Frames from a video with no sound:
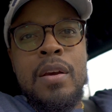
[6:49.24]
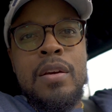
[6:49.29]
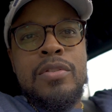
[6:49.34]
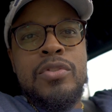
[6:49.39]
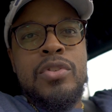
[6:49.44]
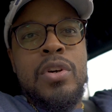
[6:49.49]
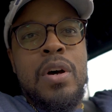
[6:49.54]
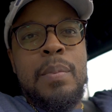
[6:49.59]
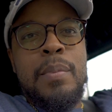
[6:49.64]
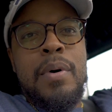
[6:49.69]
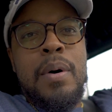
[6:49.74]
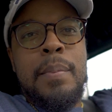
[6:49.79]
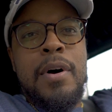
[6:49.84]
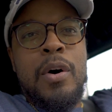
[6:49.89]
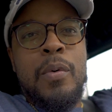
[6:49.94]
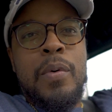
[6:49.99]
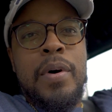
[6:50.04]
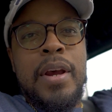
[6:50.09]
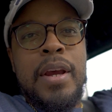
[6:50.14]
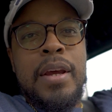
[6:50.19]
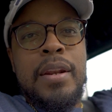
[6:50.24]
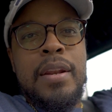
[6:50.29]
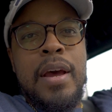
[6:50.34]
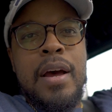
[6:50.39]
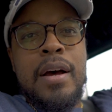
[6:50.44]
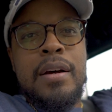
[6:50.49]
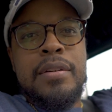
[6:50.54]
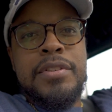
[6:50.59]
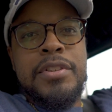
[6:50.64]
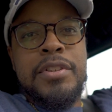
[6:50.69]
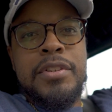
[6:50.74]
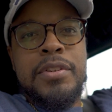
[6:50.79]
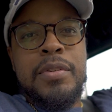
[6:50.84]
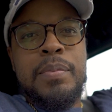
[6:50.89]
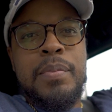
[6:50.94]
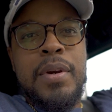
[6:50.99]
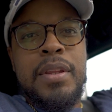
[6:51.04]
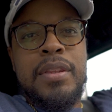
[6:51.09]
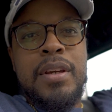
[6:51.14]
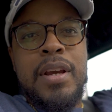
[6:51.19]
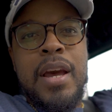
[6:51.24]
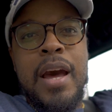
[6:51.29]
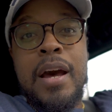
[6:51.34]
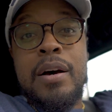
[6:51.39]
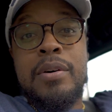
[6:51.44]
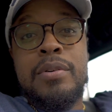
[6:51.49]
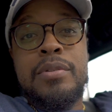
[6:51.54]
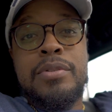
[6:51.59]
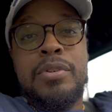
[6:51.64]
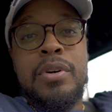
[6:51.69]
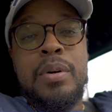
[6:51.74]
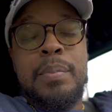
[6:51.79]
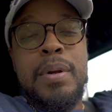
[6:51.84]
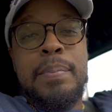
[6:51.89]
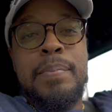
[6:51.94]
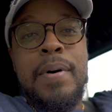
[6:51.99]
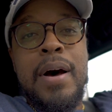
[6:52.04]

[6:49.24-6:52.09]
So I'm on my way now to meet the guy who's going to be